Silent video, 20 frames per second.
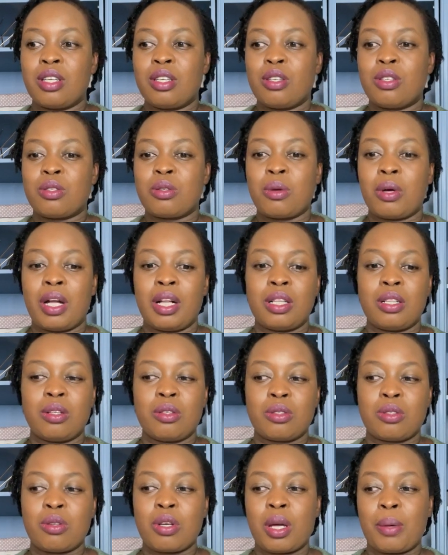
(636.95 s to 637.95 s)
So I'll
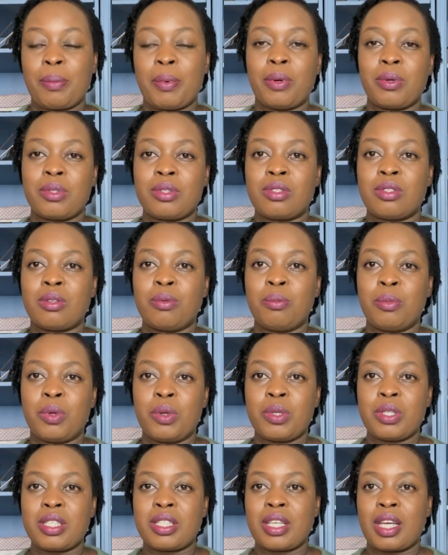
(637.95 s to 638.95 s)
talk about
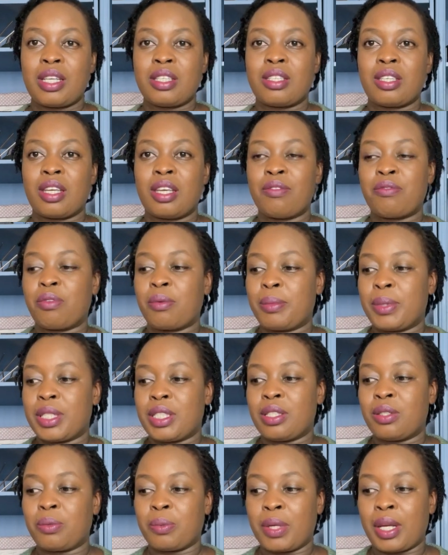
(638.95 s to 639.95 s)
more sizing
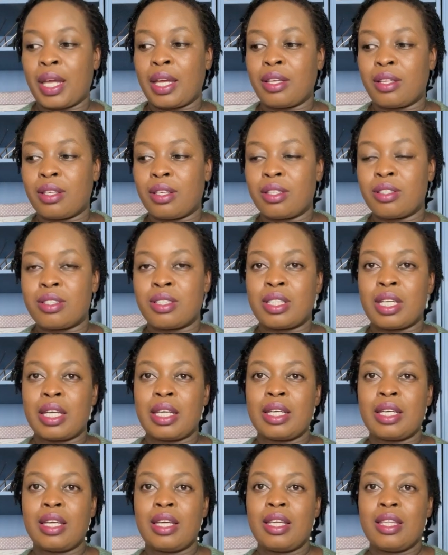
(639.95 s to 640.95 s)
information when I share